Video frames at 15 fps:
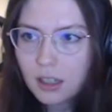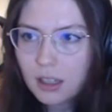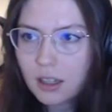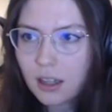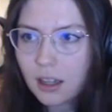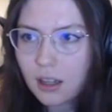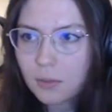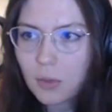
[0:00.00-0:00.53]

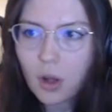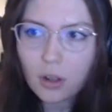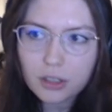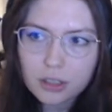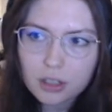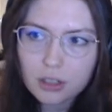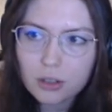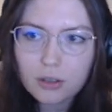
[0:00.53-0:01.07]

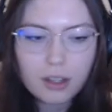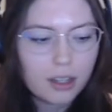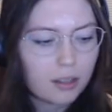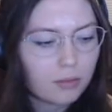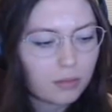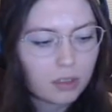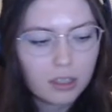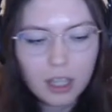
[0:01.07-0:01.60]
Also,
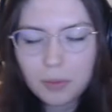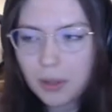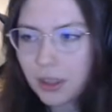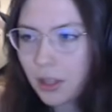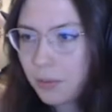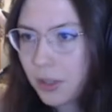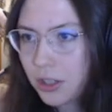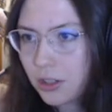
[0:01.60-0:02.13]
I'm keeping
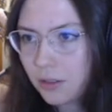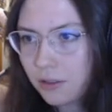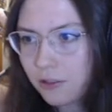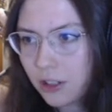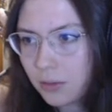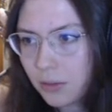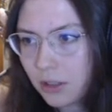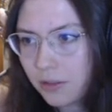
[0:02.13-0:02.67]
the bishop
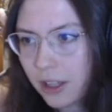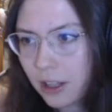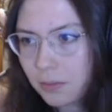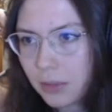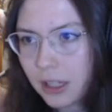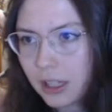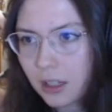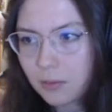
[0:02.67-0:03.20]
from
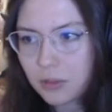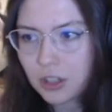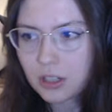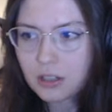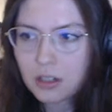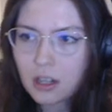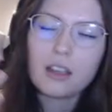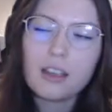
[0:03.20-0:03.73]
developing. I'm
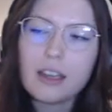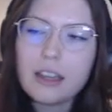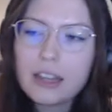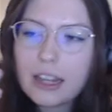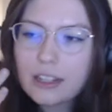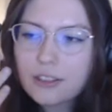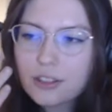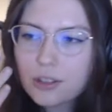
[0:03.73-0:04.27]
just
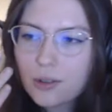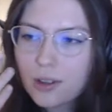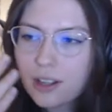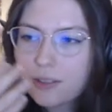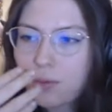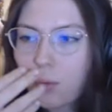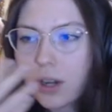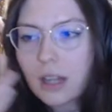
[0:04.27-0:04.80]
in sort
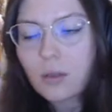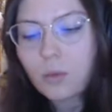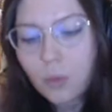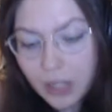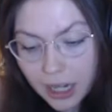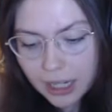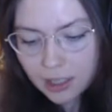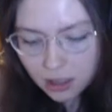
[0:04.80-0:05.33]
of what
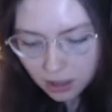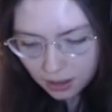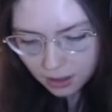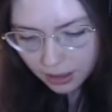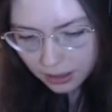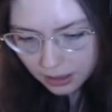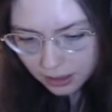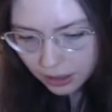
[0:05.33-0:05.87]
I
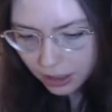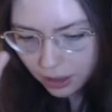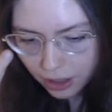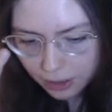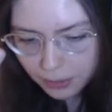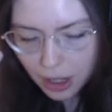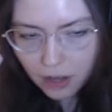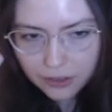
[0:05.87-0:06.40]
thought. You know, I
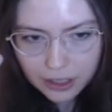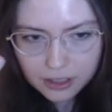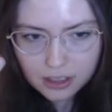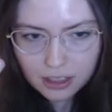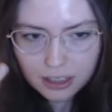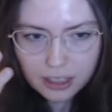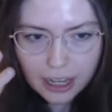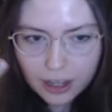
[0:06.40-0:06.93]

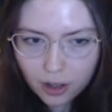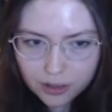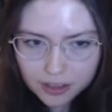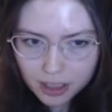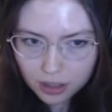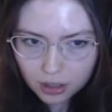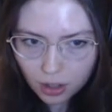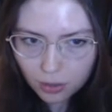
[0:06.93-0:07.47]
obviously
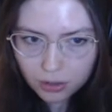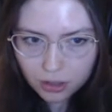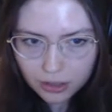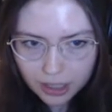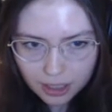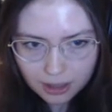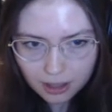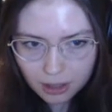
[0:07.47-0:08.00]
don't know
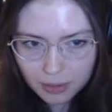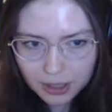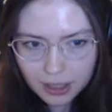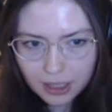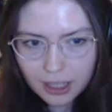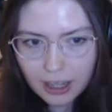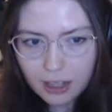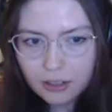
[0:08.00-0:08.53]
anything about the
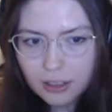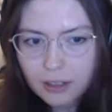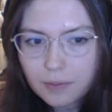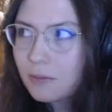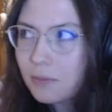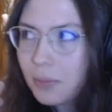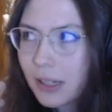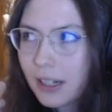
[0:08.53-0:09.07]
Catalan,
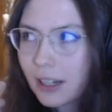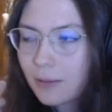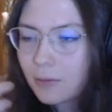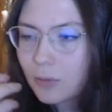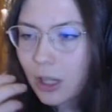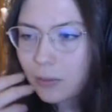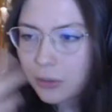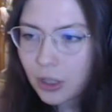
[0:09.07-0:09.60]
but
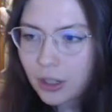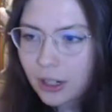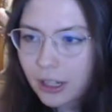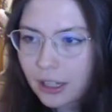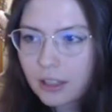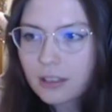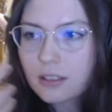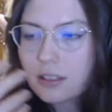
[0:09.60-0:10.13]
I'm learning
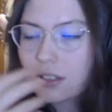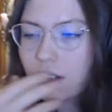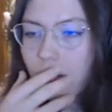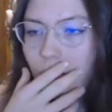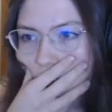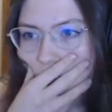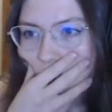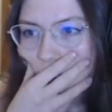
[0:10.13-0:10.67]
it. So
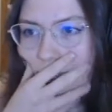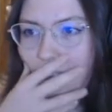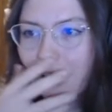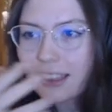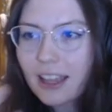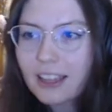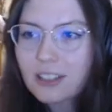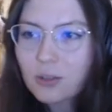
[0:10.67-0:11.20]
in
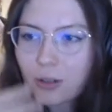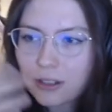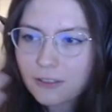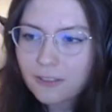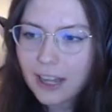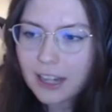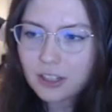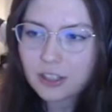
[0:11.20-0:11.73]
that sort of
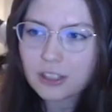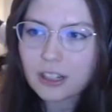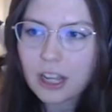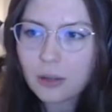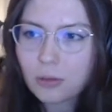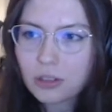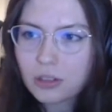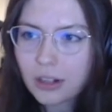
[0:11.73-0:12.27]
fashion, I
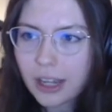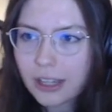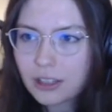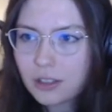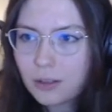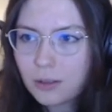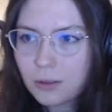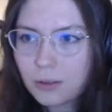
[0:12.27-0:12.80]
was trying
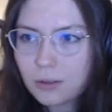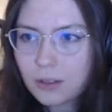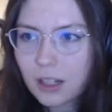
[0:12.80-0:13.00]
to